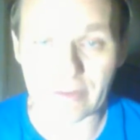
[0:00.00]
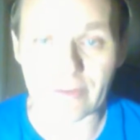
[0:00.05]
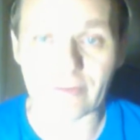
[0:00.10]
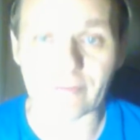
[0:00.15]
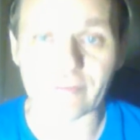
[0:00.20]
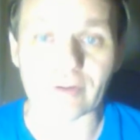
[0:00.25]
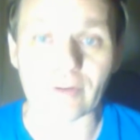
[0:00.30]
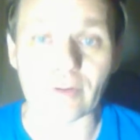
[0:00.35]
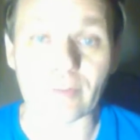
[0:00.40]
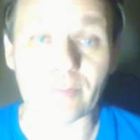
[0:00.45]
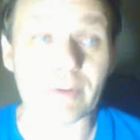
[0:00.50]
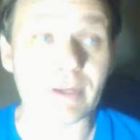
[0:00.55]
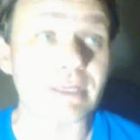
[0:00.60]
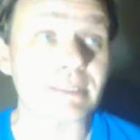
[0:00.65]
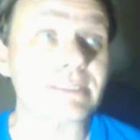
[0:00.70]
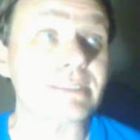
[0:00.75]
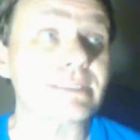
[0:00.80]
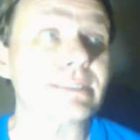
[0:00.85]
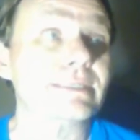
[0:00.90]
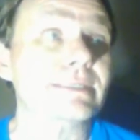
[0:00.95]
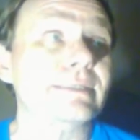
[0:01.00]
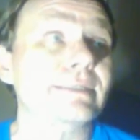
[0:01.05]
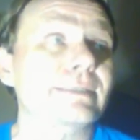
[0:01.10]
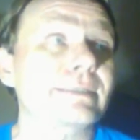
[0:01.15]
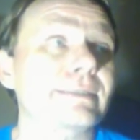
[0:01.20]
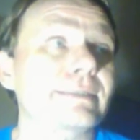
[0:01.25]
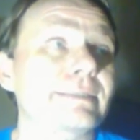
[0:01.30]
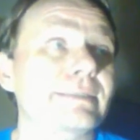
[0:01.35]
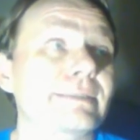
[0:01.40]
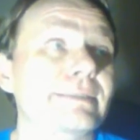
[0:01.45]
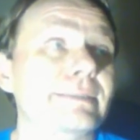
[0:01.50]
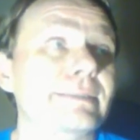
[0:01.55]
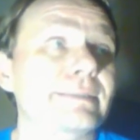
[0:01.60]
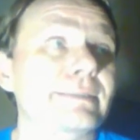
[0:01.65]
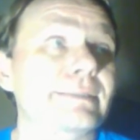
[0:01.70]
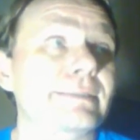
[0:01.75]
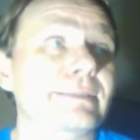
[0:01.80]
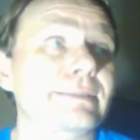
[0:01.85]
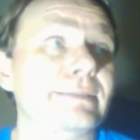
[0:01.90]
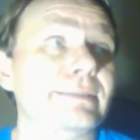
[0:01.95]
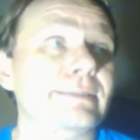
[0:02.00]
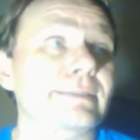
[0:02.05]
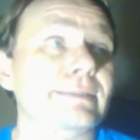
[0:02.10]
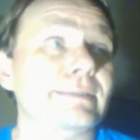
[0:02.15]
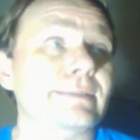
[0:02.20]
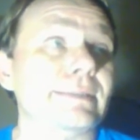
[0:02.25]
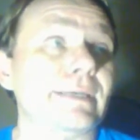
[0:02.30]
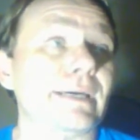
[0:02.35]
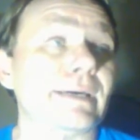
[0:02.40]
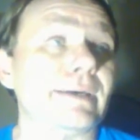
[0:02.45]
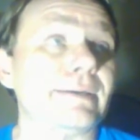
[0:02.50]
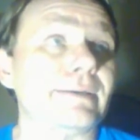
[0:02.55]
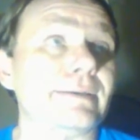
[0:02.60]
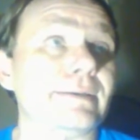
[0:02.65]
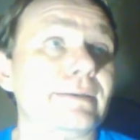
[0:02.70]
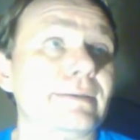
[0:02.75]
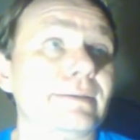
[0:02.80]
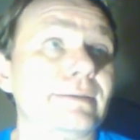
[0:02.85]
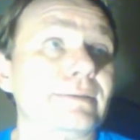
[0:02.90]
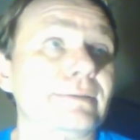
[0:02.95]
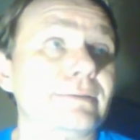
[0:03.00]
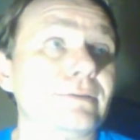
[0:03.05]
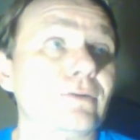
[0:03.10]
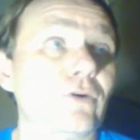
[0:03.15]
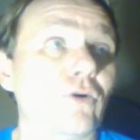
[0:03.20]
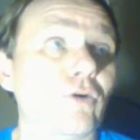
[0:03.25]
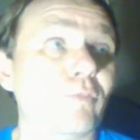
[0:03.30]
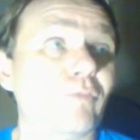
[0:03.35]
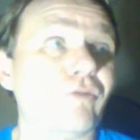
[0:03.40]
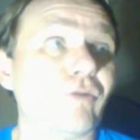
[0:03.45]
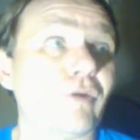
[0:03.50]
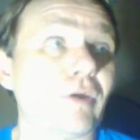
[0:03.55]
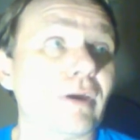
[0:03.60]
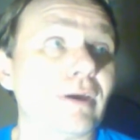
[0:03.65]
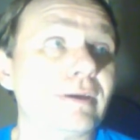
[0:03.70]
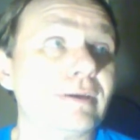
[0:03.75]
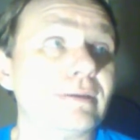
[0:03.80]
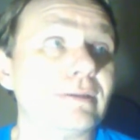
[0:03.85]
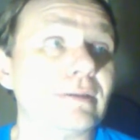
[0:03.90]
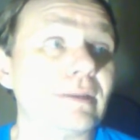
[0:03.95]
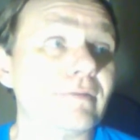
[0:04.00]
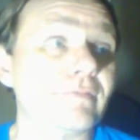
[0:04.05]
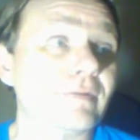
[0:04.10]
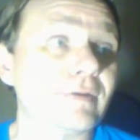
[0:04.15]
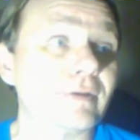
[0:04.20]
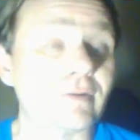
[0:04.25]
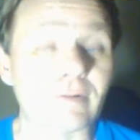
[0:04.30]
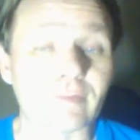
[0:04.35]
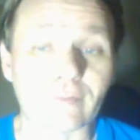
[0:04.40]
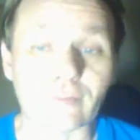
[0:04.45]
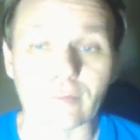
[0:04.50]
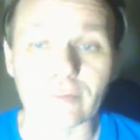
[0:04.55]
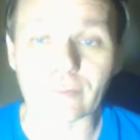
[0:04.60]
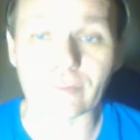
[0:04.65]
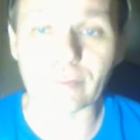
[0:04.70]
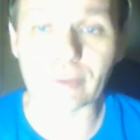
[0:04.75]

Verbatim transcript: in the Philippines and uh, hopefully I can live here for the